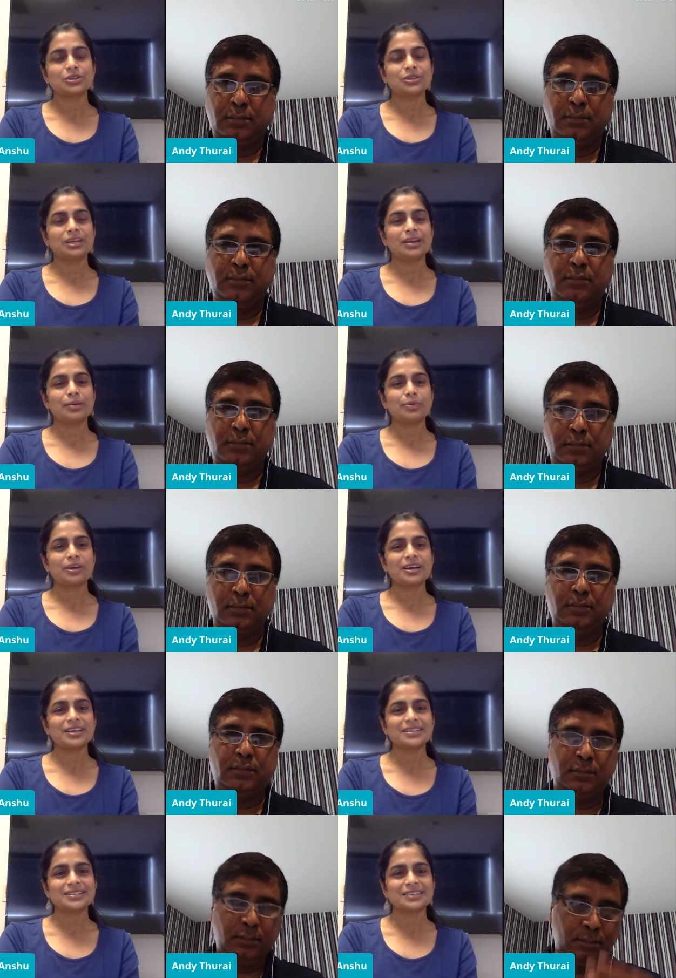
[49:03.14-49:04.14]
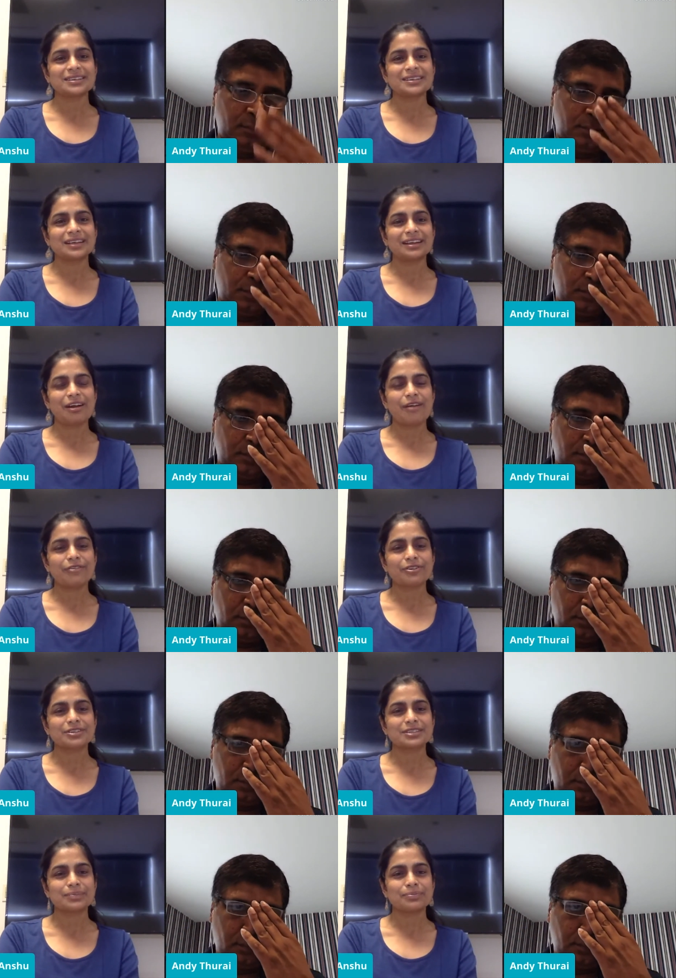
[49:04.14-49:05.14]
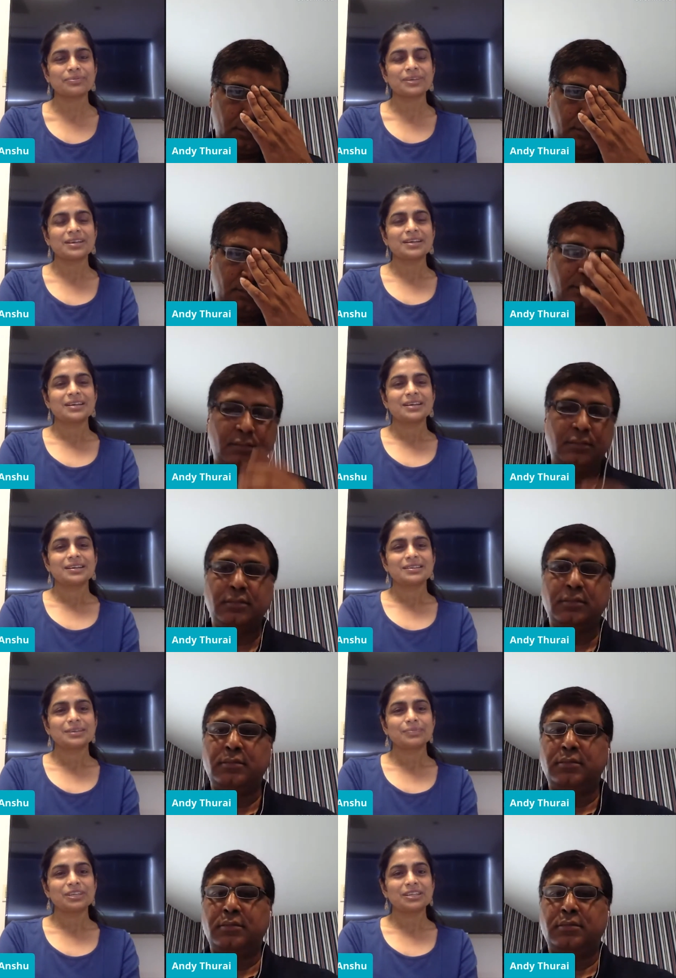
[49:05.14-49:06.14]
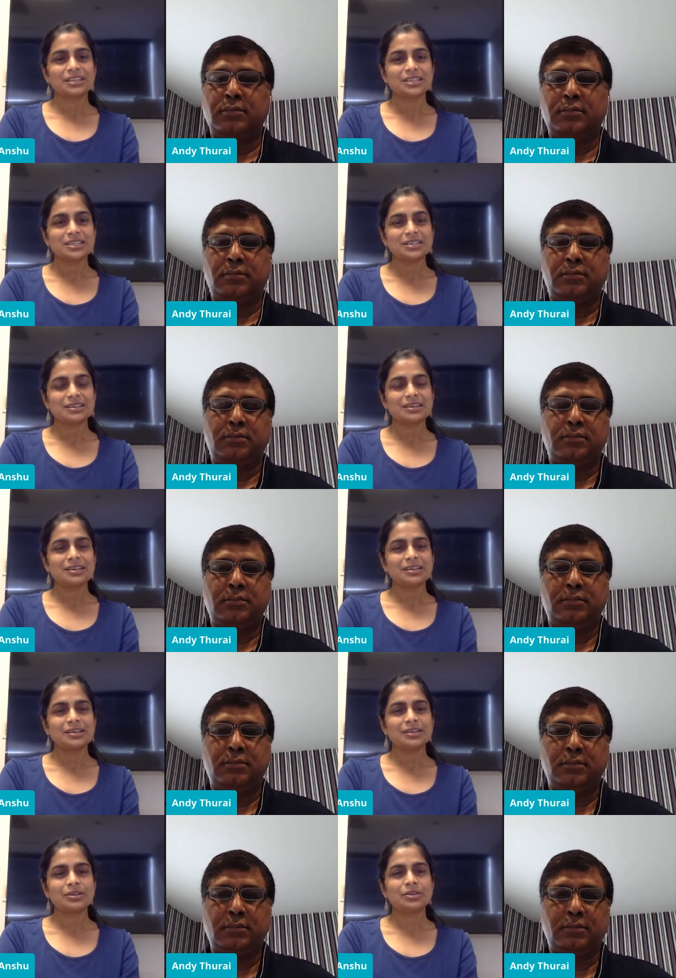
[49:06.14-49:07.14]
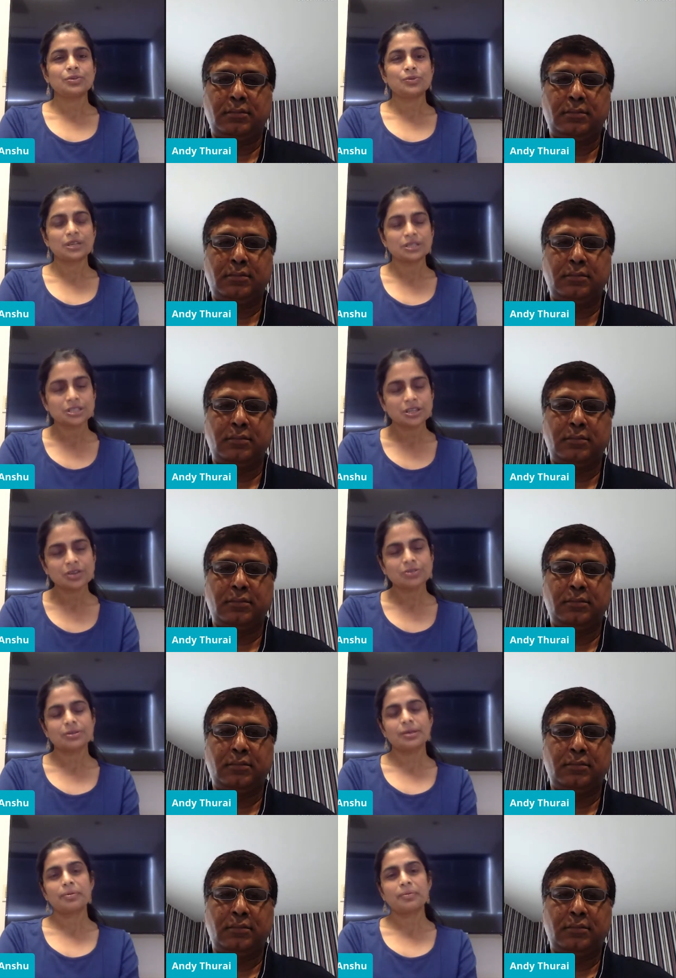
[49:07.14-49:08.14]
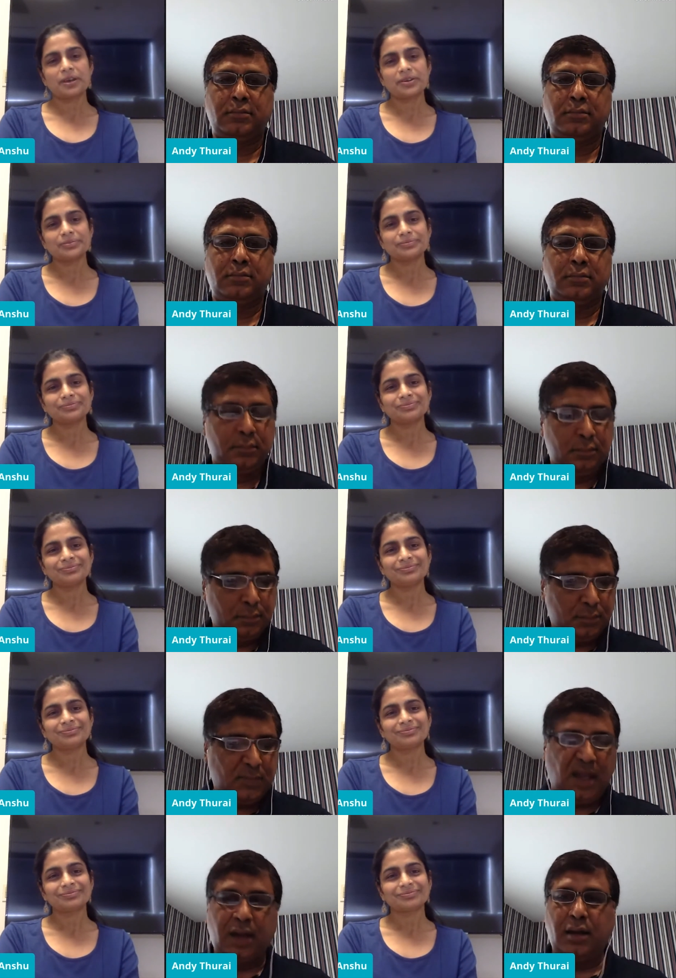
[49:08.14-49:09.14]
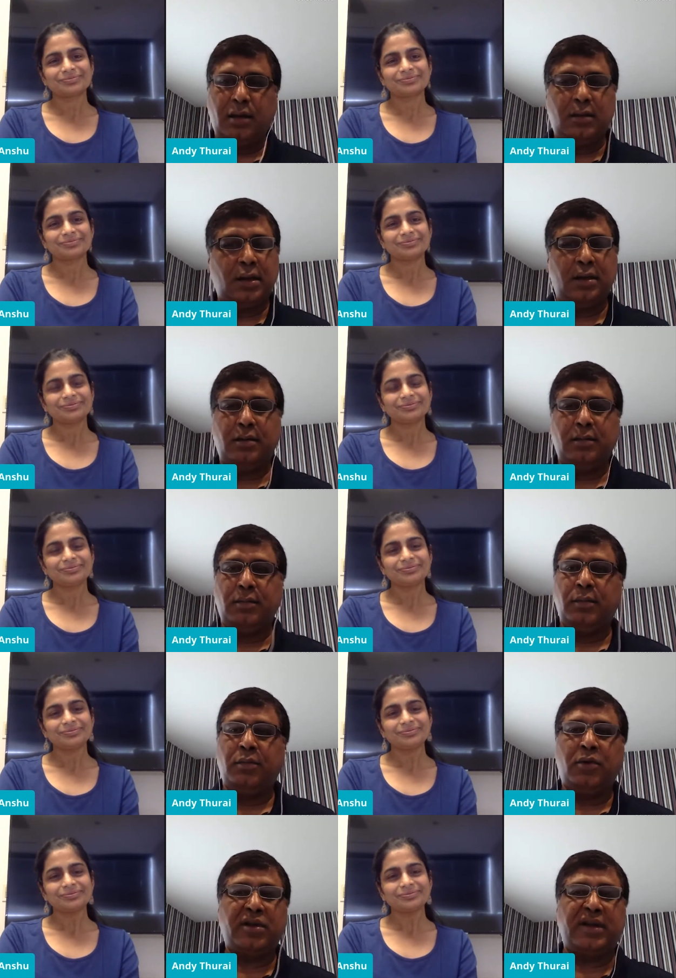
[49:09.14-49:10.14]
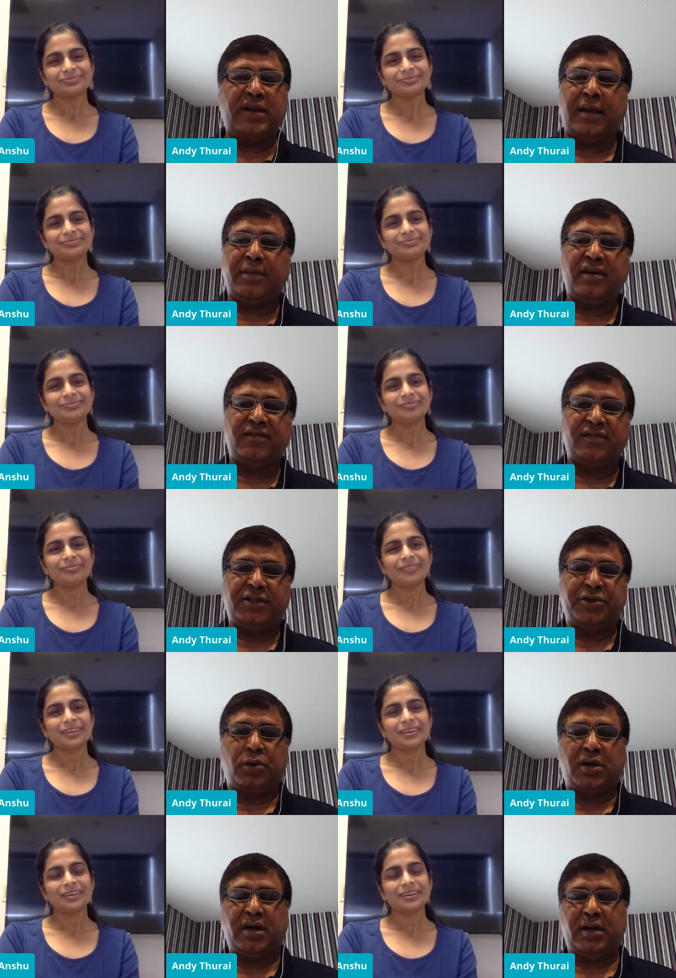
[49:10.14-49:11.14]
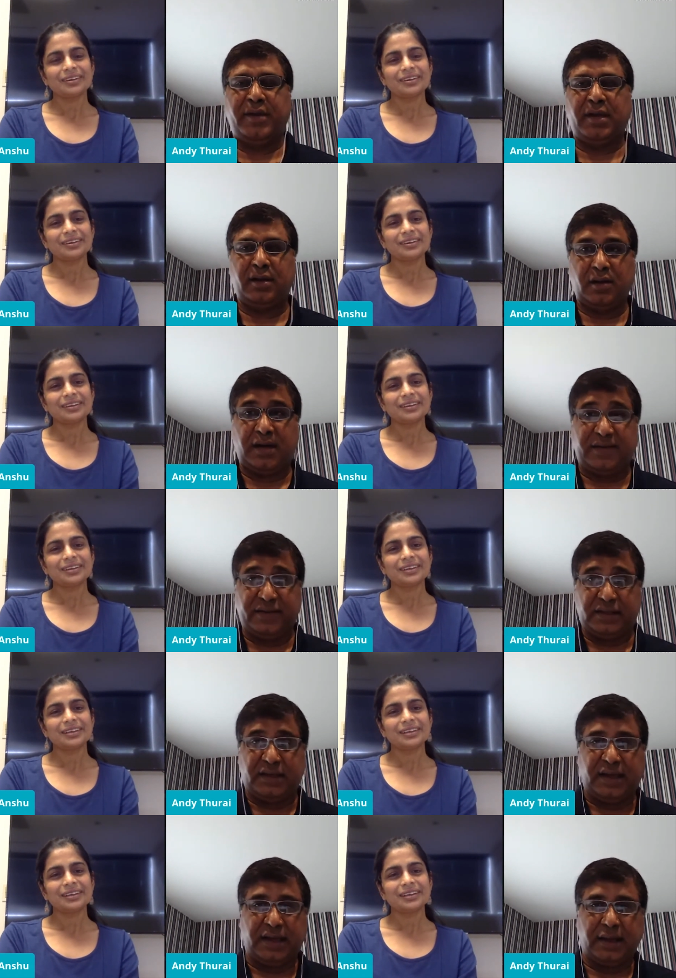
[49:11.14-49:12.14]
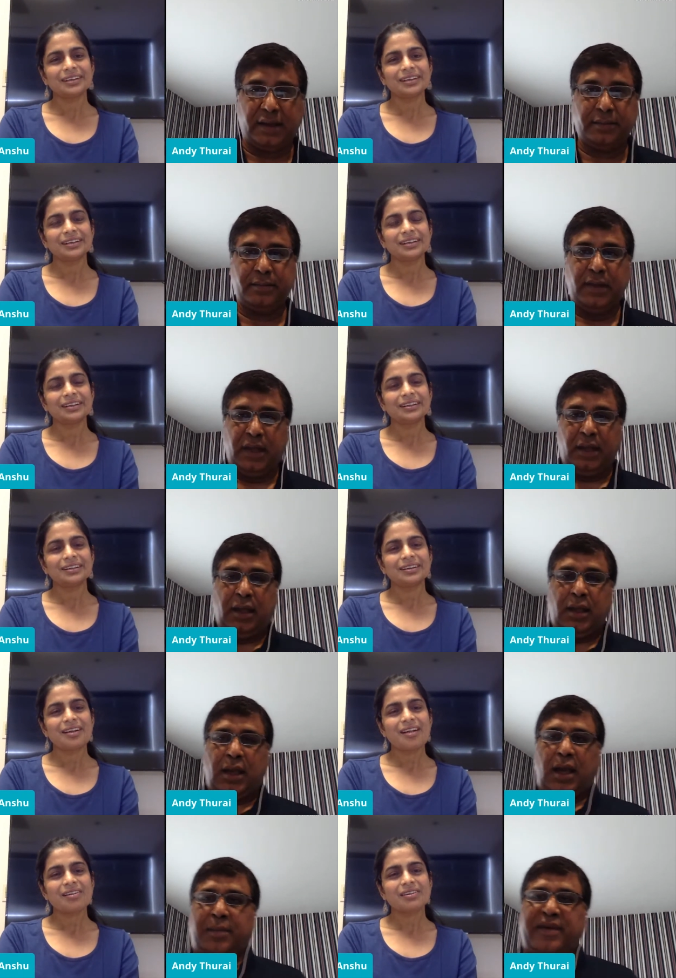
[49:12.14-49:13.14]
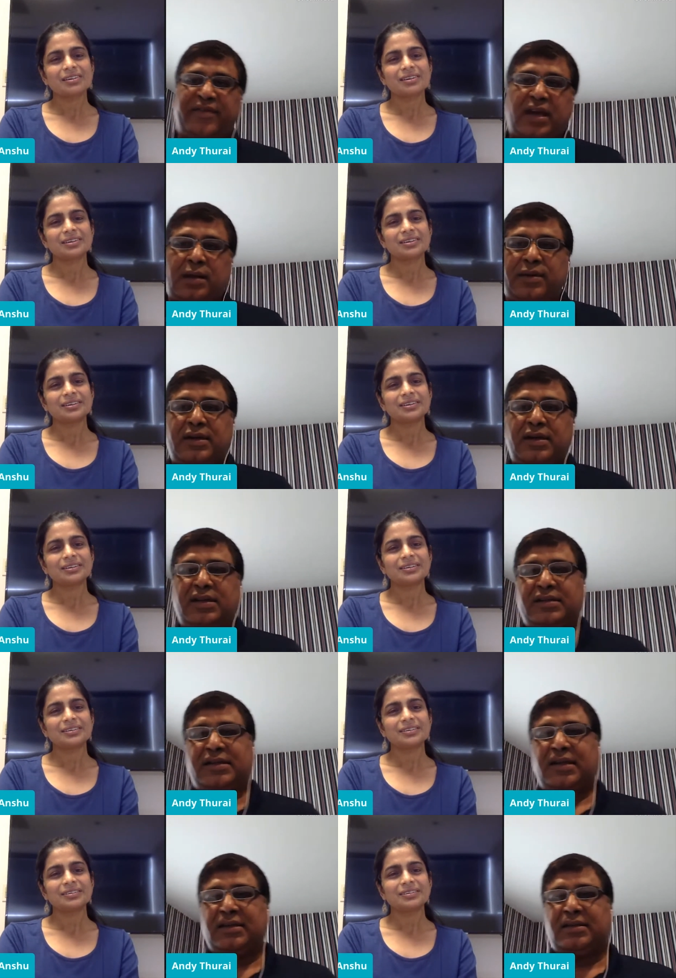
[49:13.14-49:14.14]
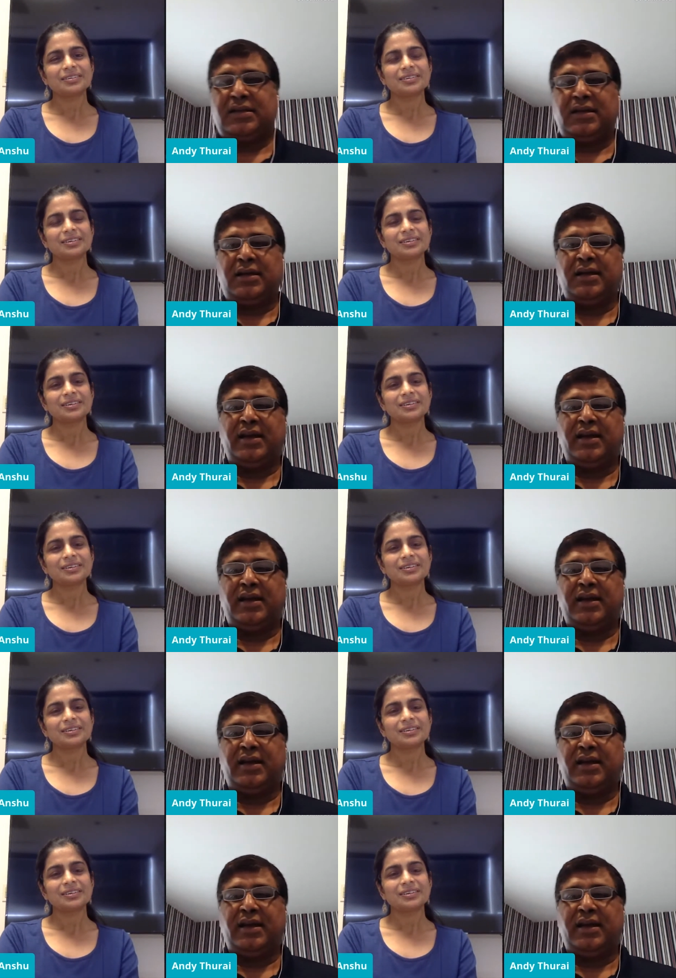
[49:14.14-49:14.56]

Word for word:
Speaker 1: talk to the enterprise and offer some something that you, you wanted to talk to them about.
Speaker 2: Mm-hmm. Yeah, uh, more than happy to for sure. I mean, you know, obviously, I am I'm available to discuss uh,